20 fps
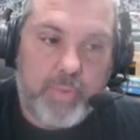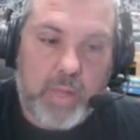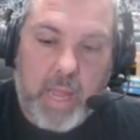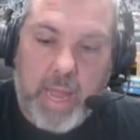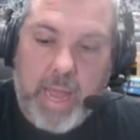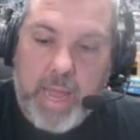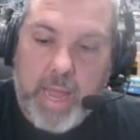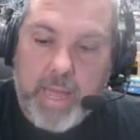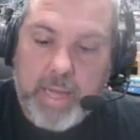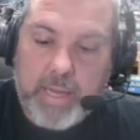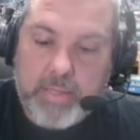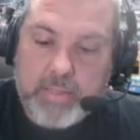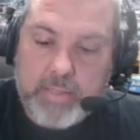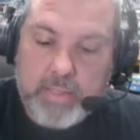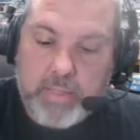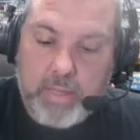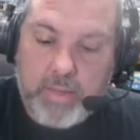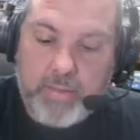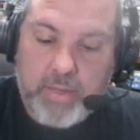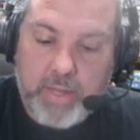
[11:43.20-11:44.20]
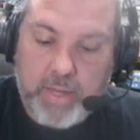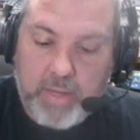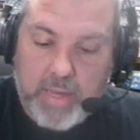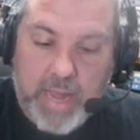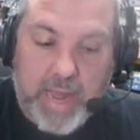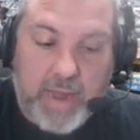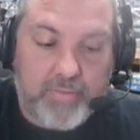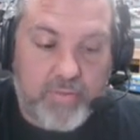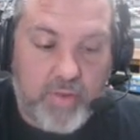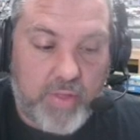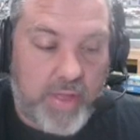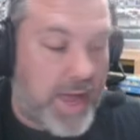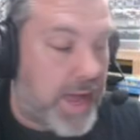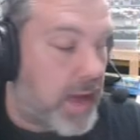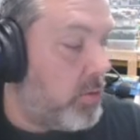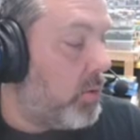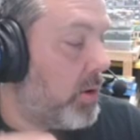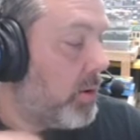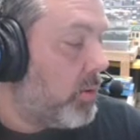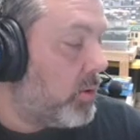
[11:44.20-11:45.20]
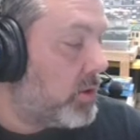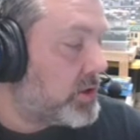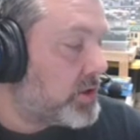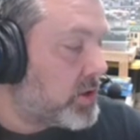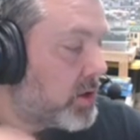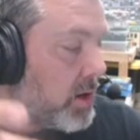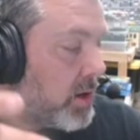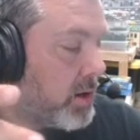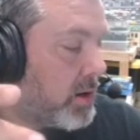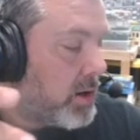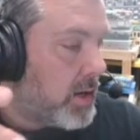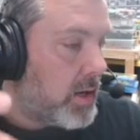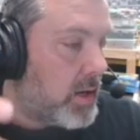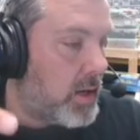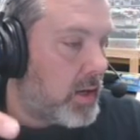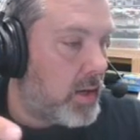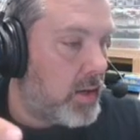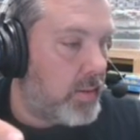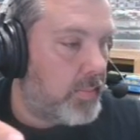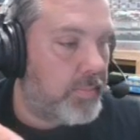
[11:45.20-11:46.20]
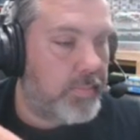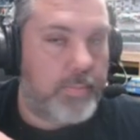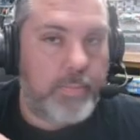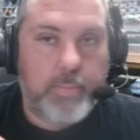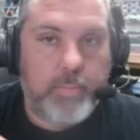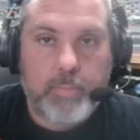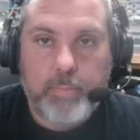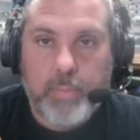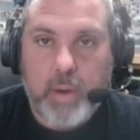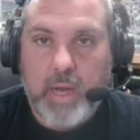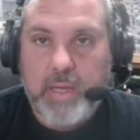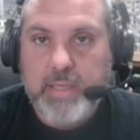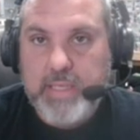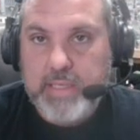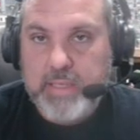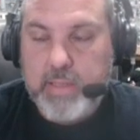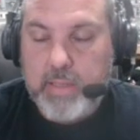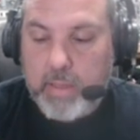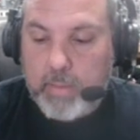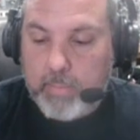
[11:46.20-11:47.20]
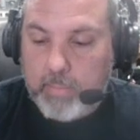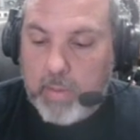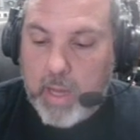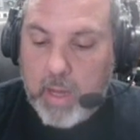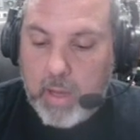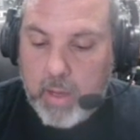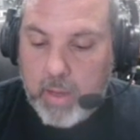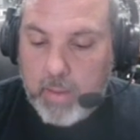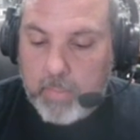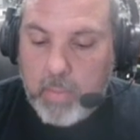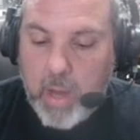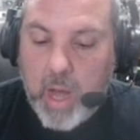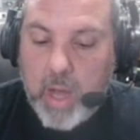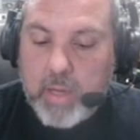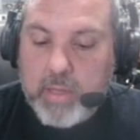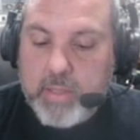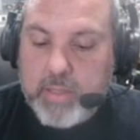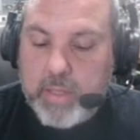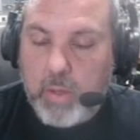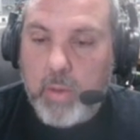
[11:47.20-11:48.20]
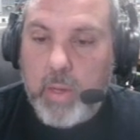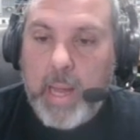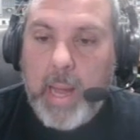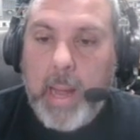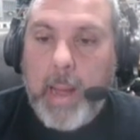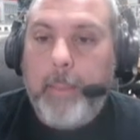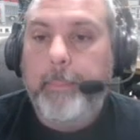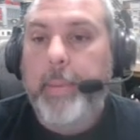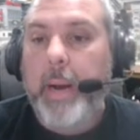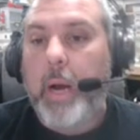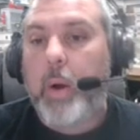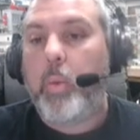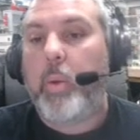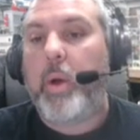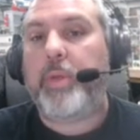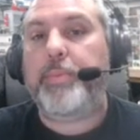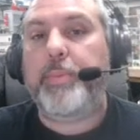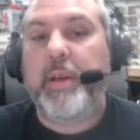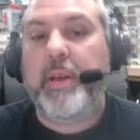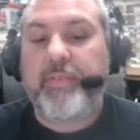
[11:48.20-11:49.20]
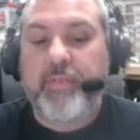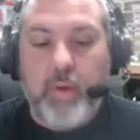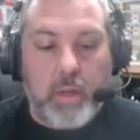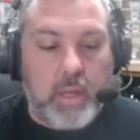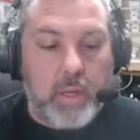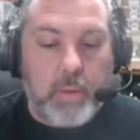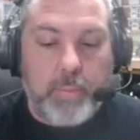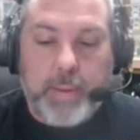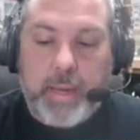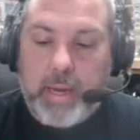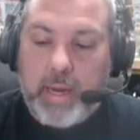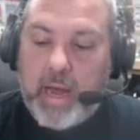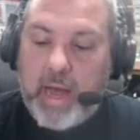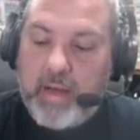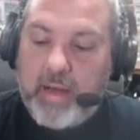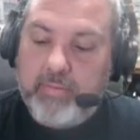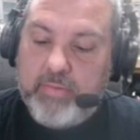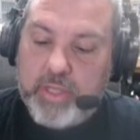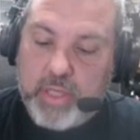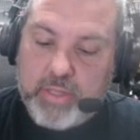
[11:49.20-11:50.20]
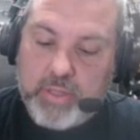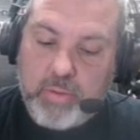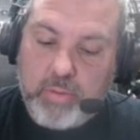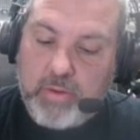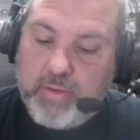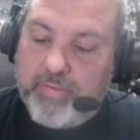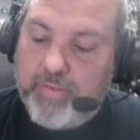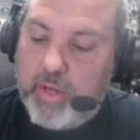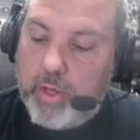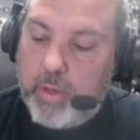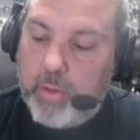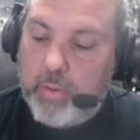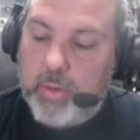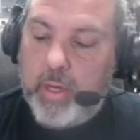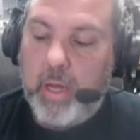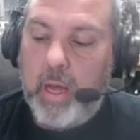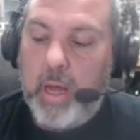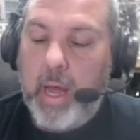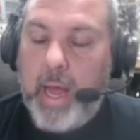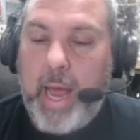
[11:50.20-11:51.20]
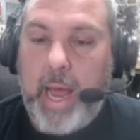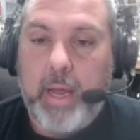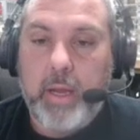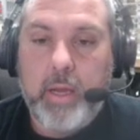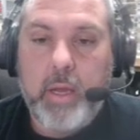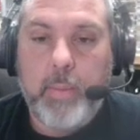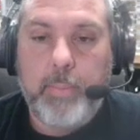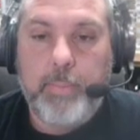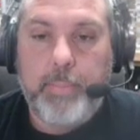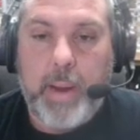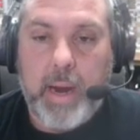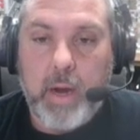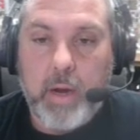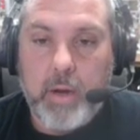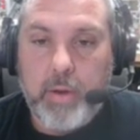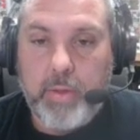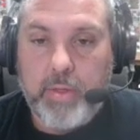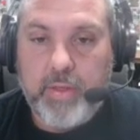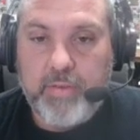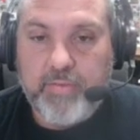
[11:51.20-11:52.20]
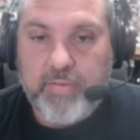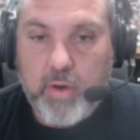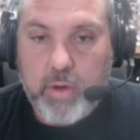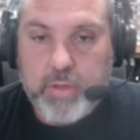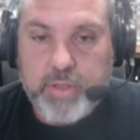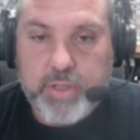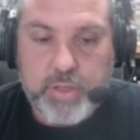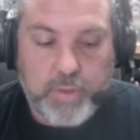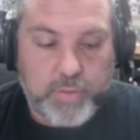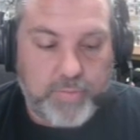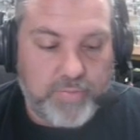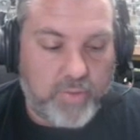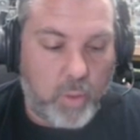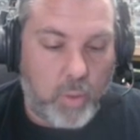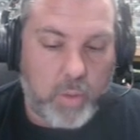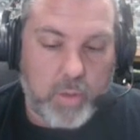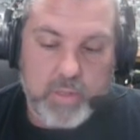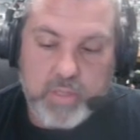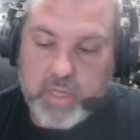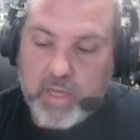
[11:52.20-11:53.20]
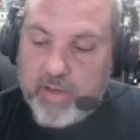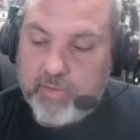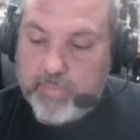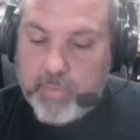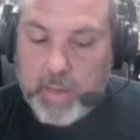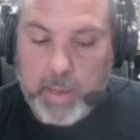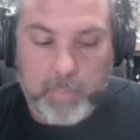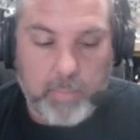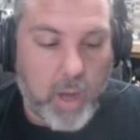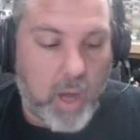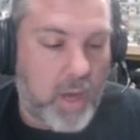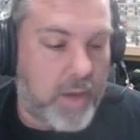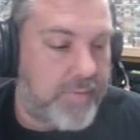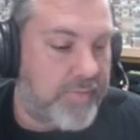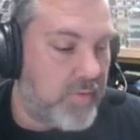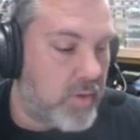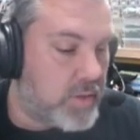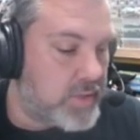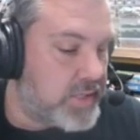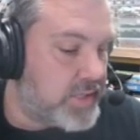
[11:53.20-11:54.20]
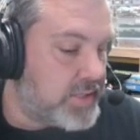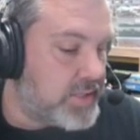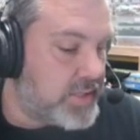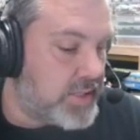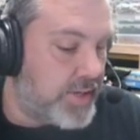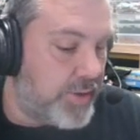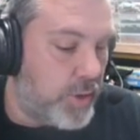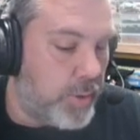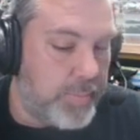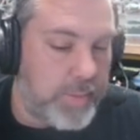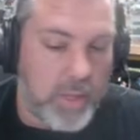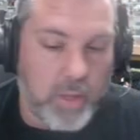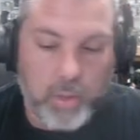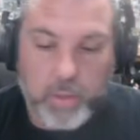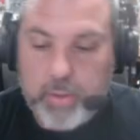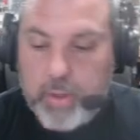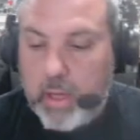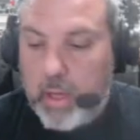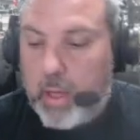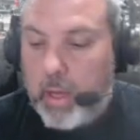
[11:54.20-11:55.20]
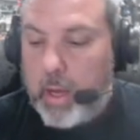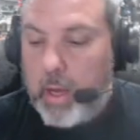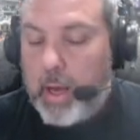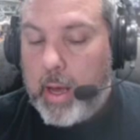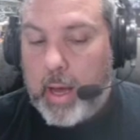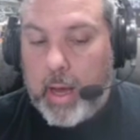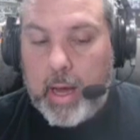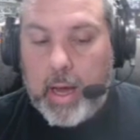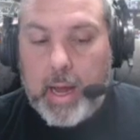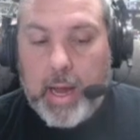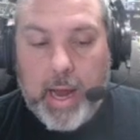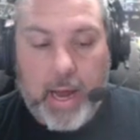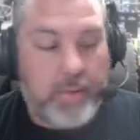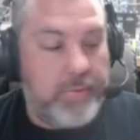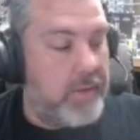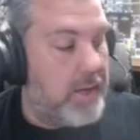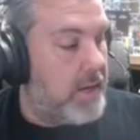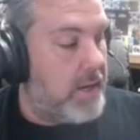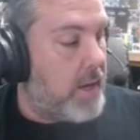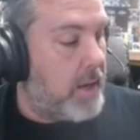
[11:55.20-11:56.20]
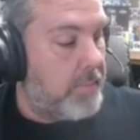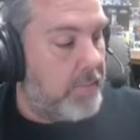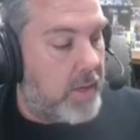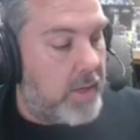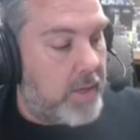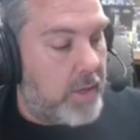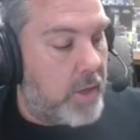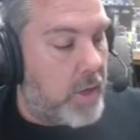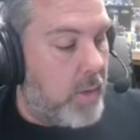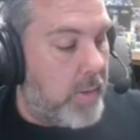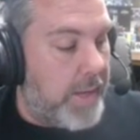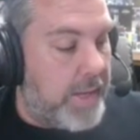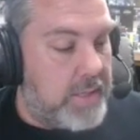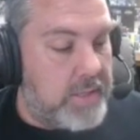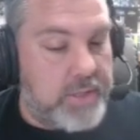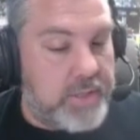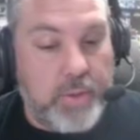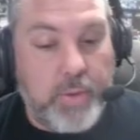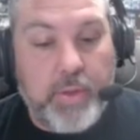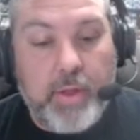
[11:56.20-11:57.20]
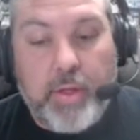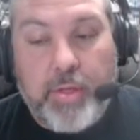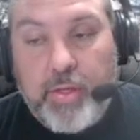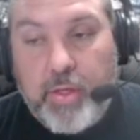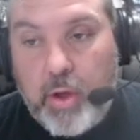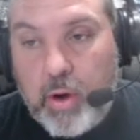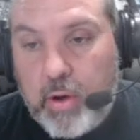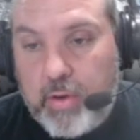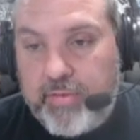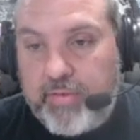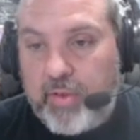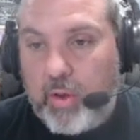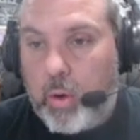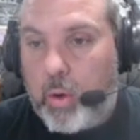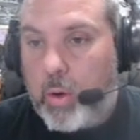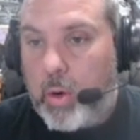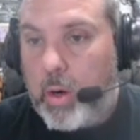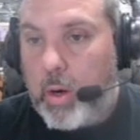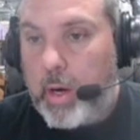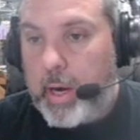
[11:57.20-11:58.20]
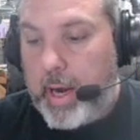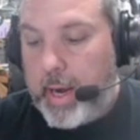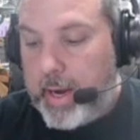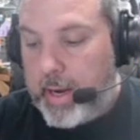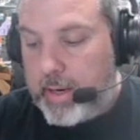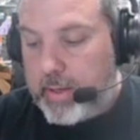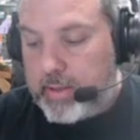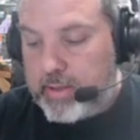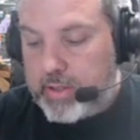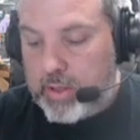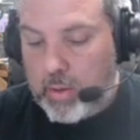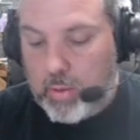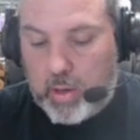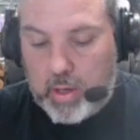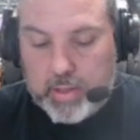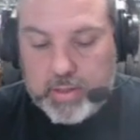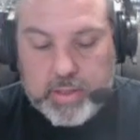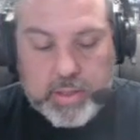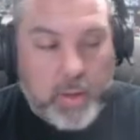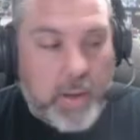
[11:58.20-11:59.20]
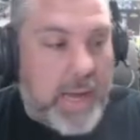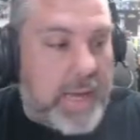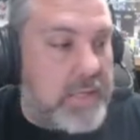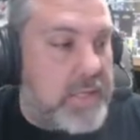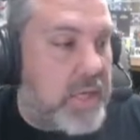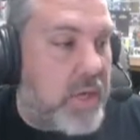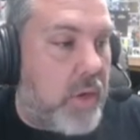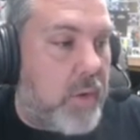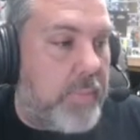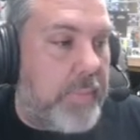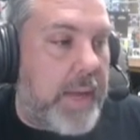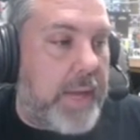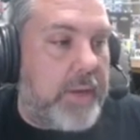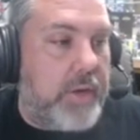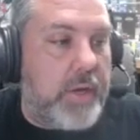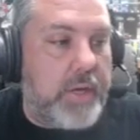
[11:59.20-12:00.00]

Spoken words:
And then after that, we will start processing the MOC. So bear with me for a little bit. I've just reviewed and compared the first two floors of my MOC versus the new build. And then I'm going to go into the third floor and so on. So how's it going, man?